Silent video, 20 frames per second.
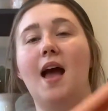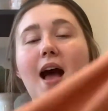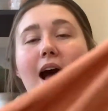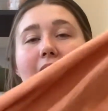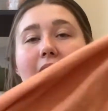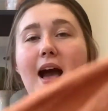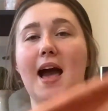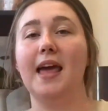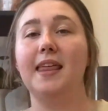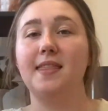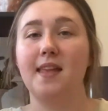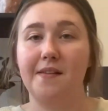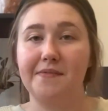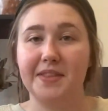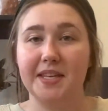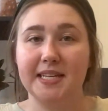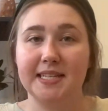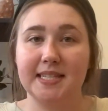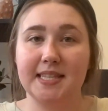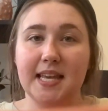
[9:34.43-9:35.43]
I love
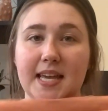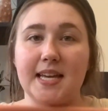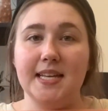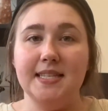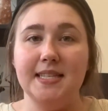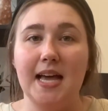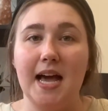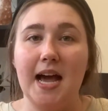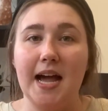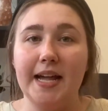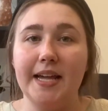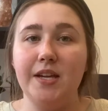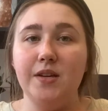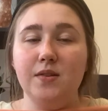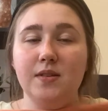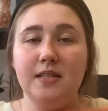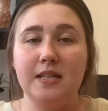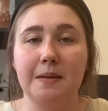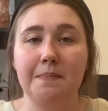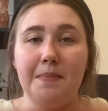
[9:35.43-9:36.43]
these things. I
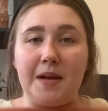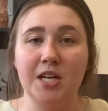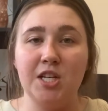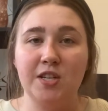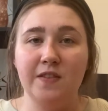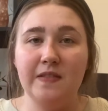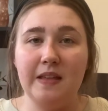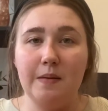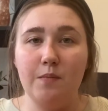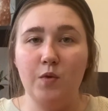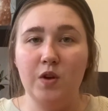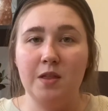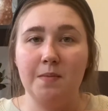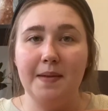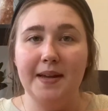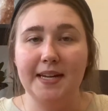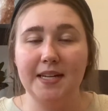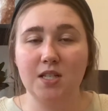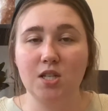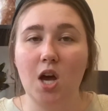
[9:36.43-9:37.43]
used a bunch of them with
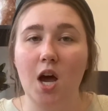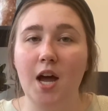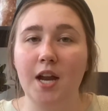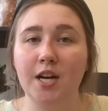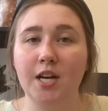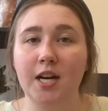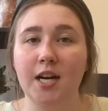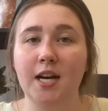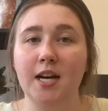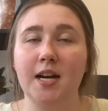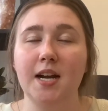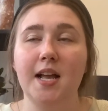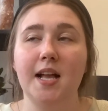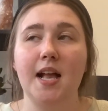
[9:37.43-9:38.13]
my daughter.